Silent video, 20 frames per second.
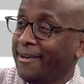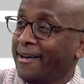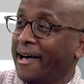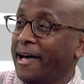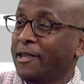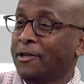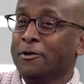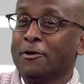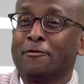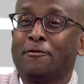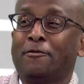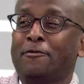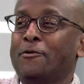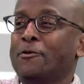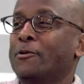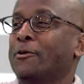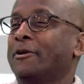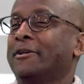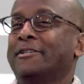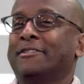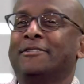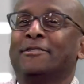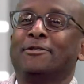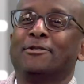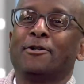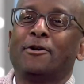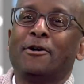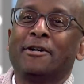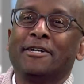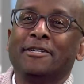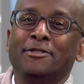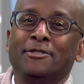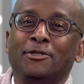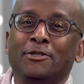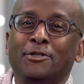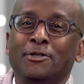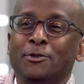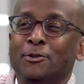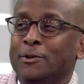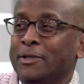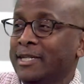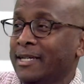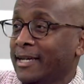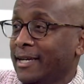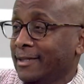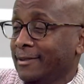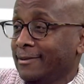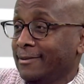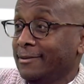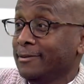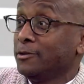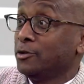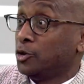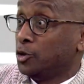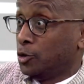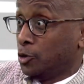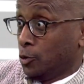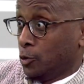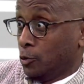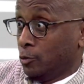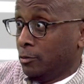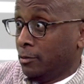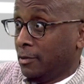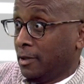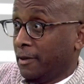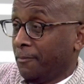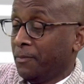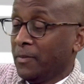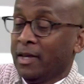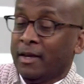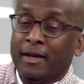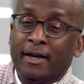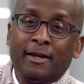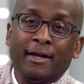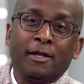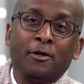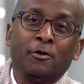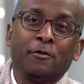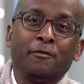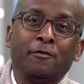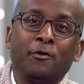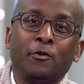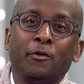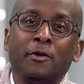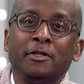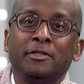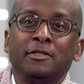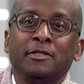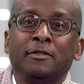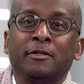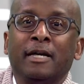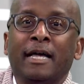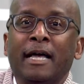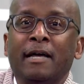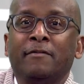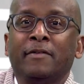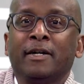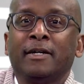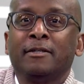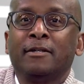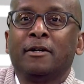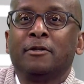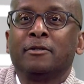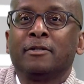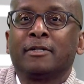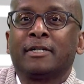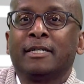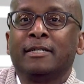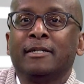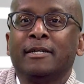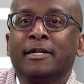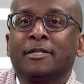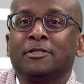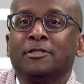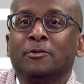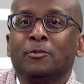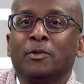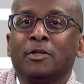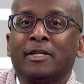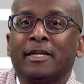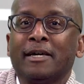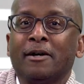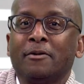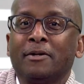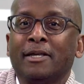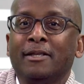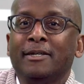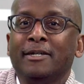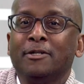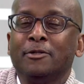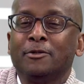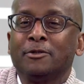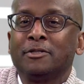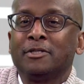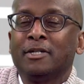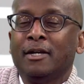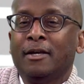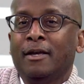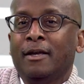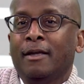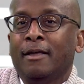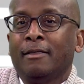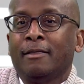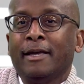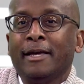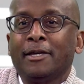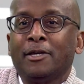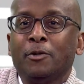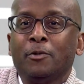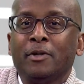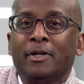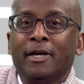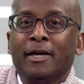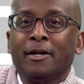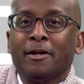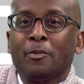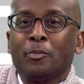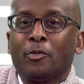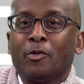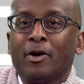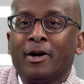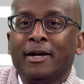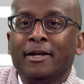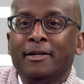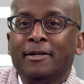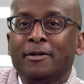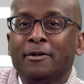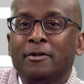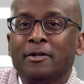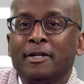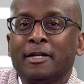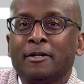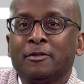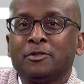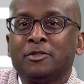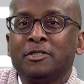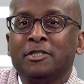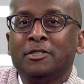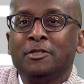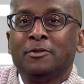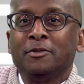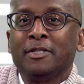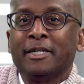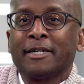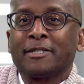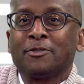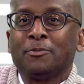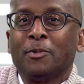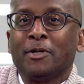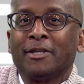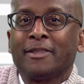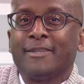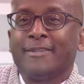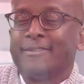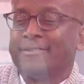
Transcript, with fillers: I look forward to talking to you again soon, and I look forward to having another connection with county leaders. Thank you again. I'm Bryan Hill, and I'll see you next month.